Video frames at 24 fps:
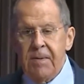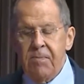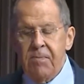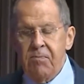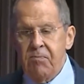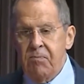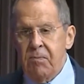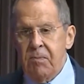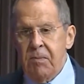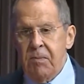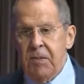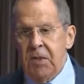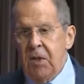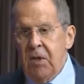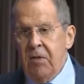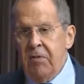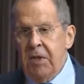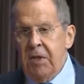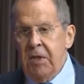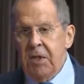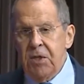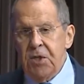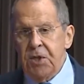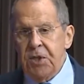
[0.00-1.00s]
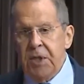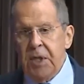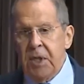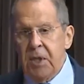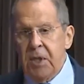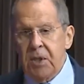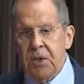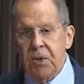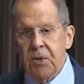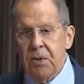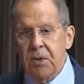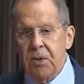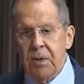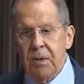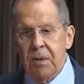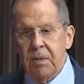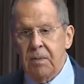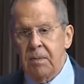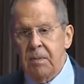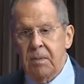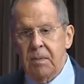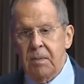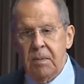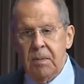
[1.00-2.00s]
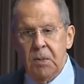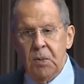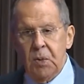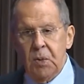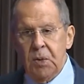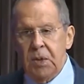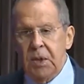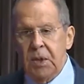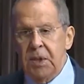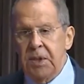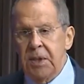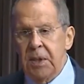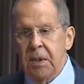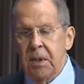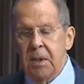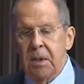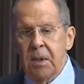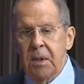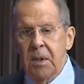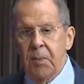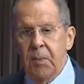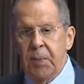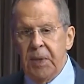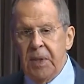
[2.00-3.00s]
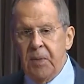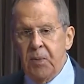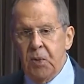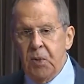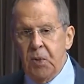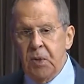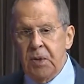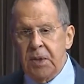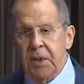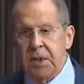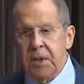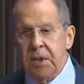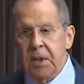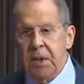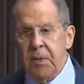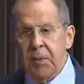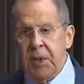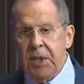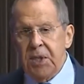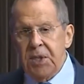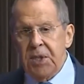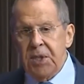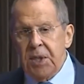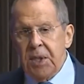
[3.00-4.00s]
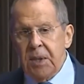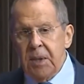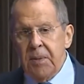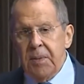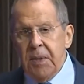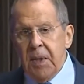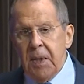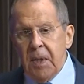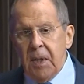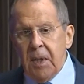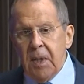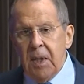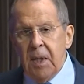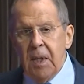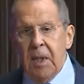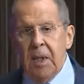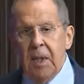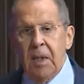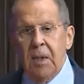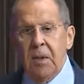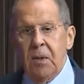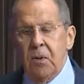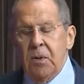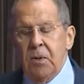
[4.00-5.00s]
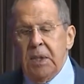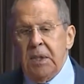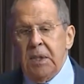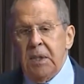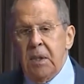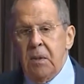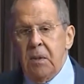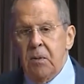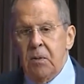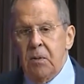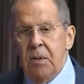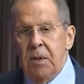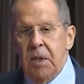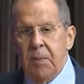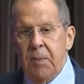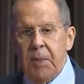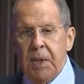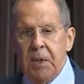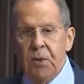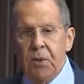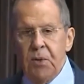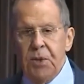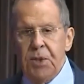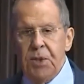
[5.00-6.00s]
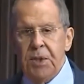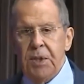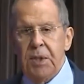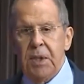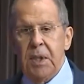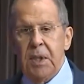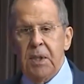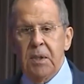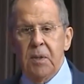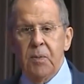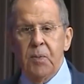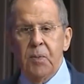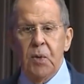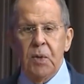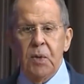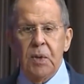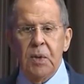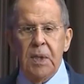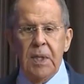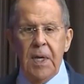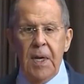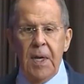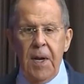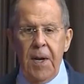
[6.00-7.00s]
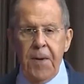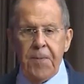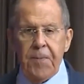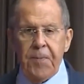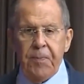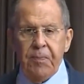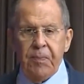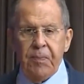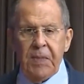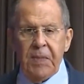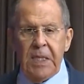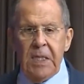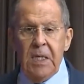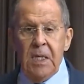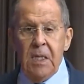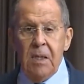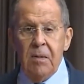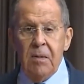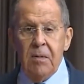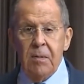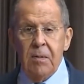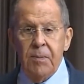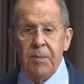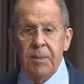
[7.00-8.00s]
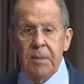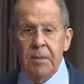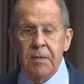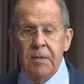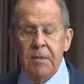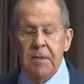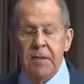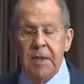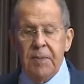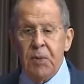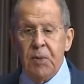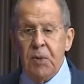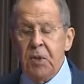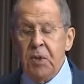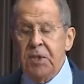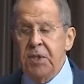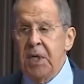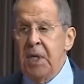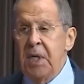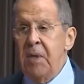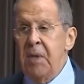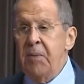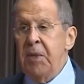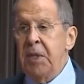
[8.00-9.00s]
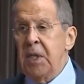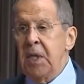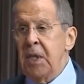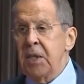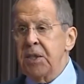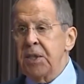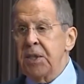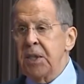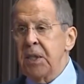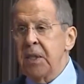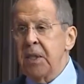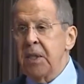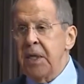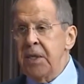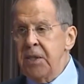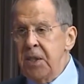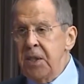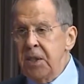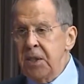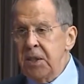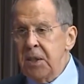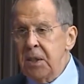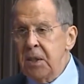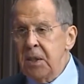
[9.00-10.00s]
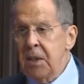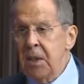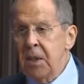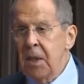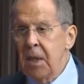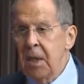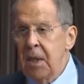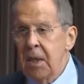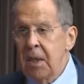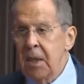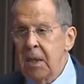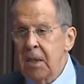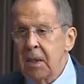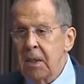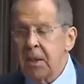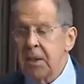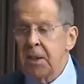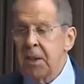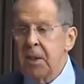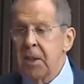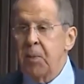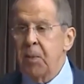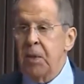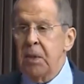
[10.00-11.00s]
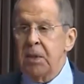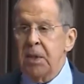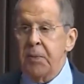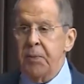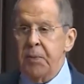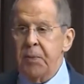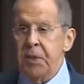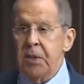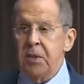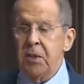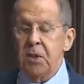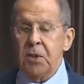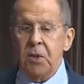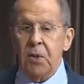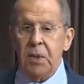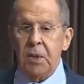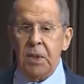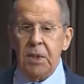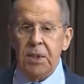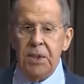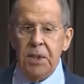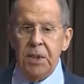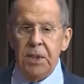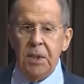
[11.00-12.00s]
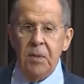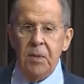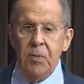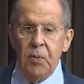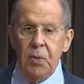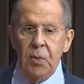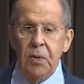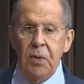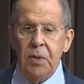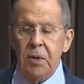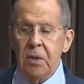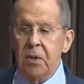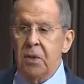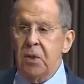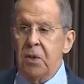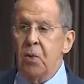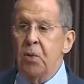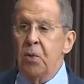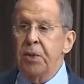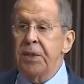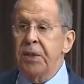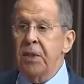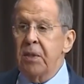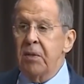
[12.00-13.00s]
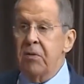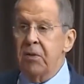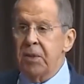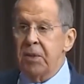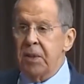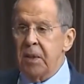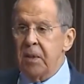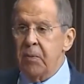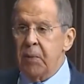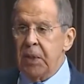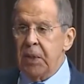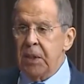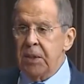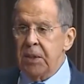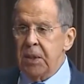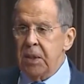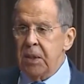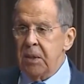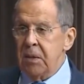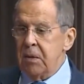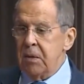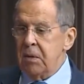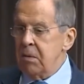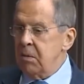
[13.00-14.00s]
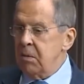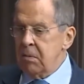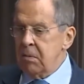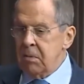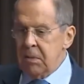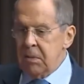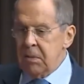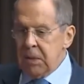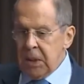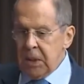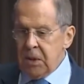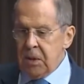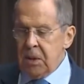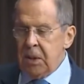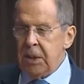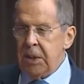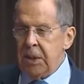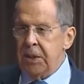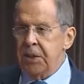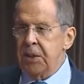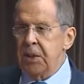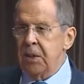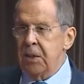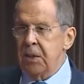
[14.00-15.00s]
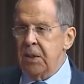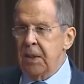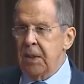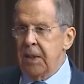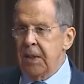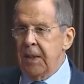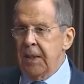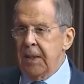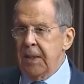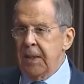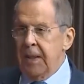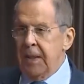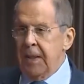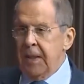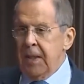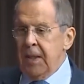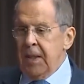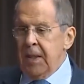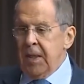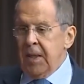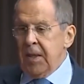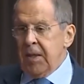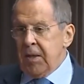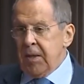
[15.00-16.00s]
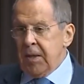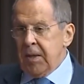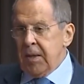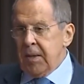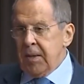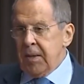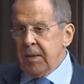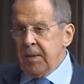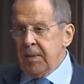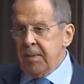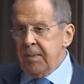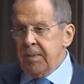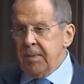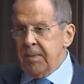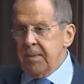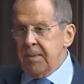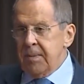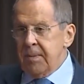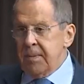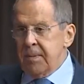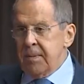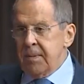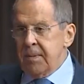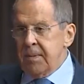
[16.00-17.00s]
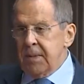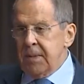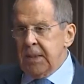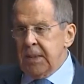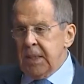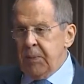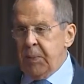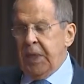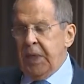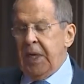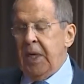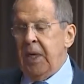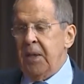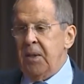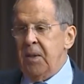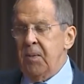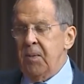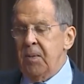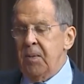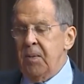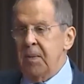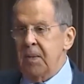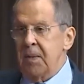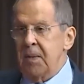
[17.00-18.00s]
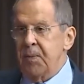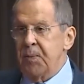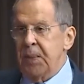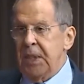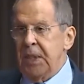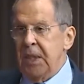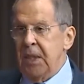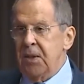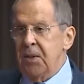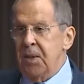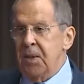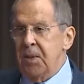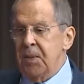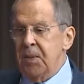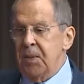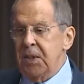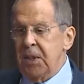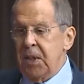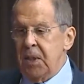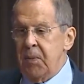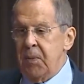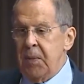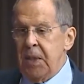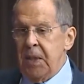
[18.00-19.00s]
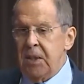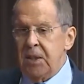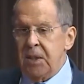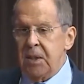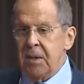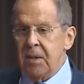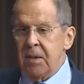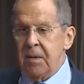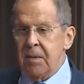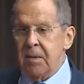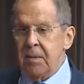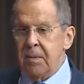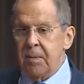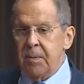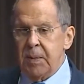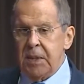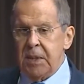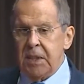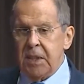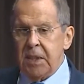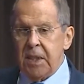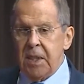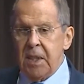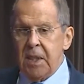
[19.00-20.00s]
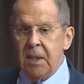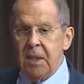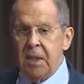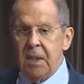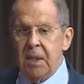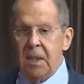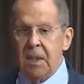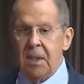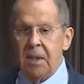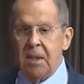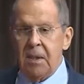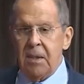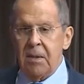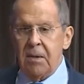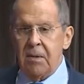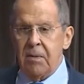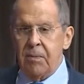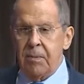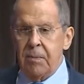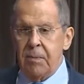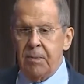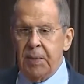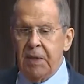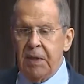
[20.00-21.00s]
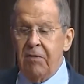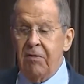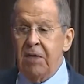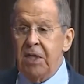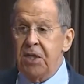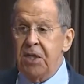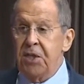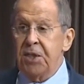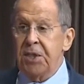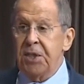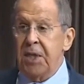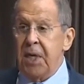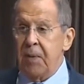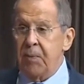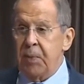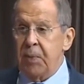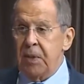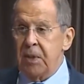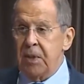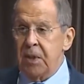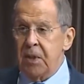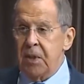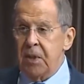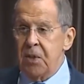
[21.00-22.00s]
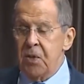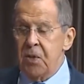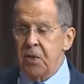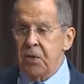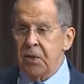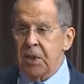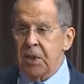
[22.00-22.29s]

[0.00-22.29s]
Armenia's position is now to engage directly with Azerbaijan on these issues, which we acknowledge. However, it is imperative that any negotiations prioritize dialogue with Azerbaijani counterparts. Furthermore, the issue of border delimitation, which was initially to be guided by Russian advisement, has not progressed as